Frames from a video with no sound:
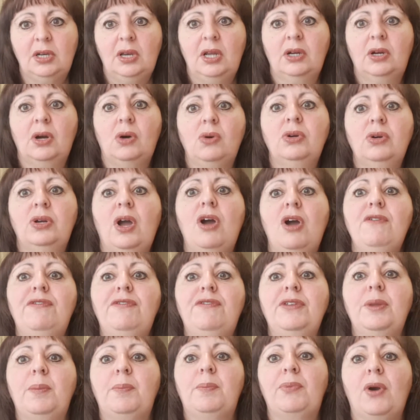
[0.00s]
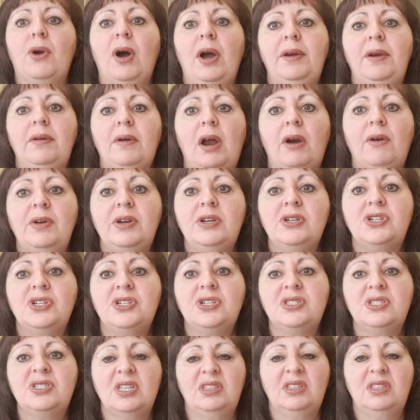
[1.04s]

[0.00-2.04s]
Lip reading: Like I'll go for the bright oranges